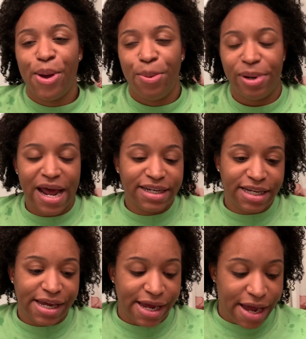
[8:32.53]
but I
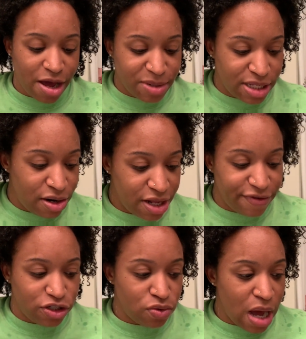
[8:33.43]
did. Um, it sat on there for
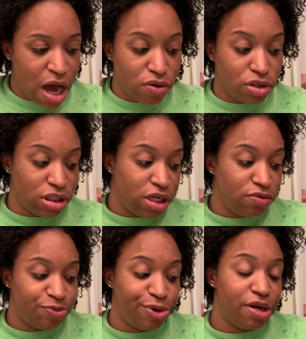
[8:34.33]
two hours. It
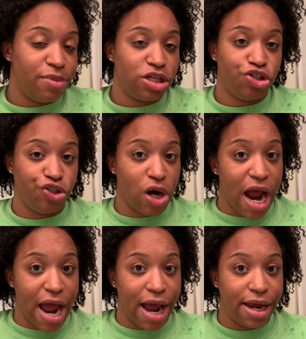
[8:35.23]
was pretty much
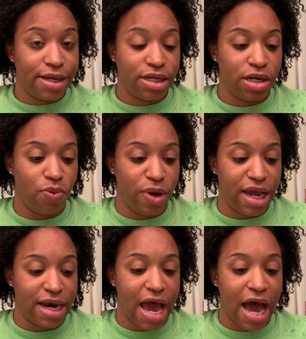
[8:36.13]
dry
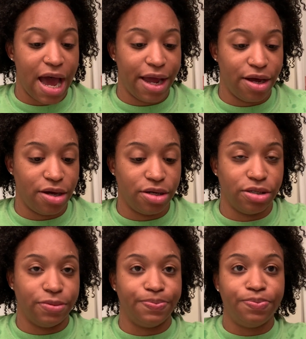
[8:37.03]
when I
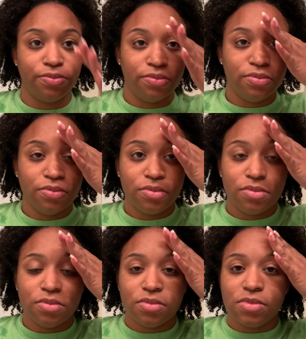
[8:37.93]
um,
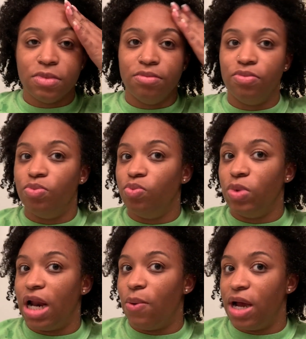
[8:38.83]

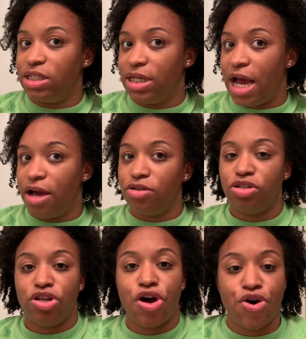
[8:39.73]
when I washed it out.
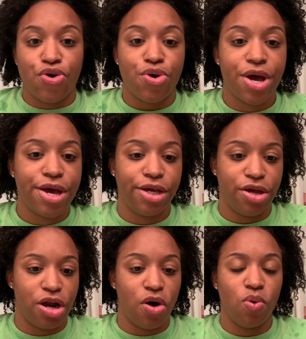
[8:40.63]
So, you
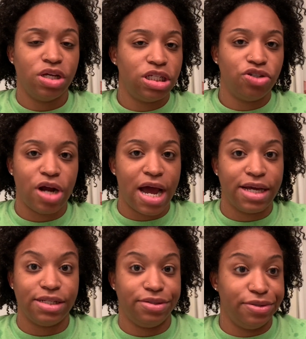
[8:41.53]
know, once it
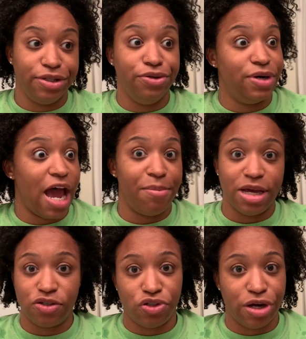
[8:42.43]
dries, do not
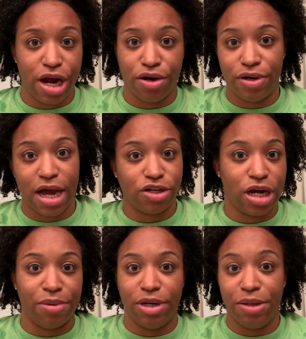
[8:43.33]
mess your hair. Do not try
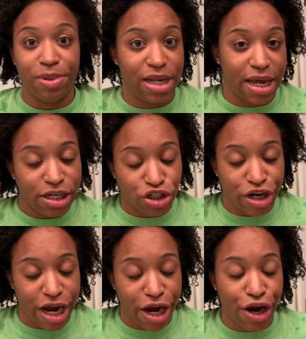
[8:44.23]
to manipulate your
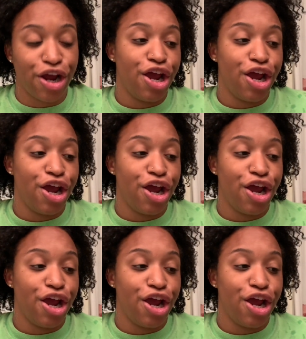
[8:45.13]
hair.